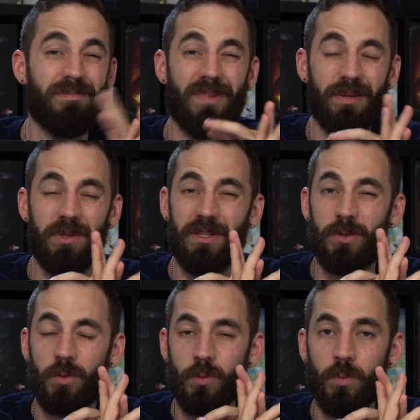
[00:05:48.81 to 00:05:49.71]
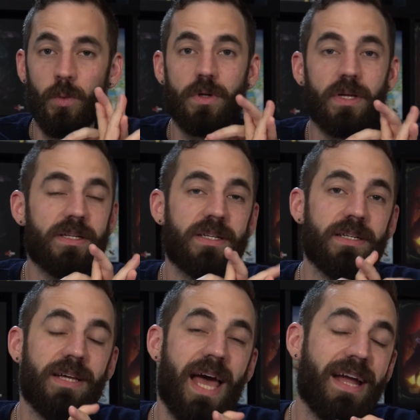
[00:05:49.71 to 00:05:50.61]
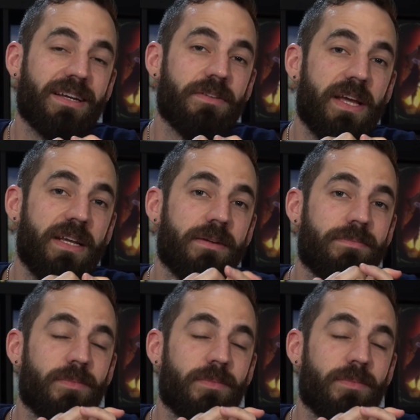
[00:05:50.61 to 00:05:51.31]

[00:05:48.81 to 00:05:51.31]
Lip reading: maybe 2 water to activate.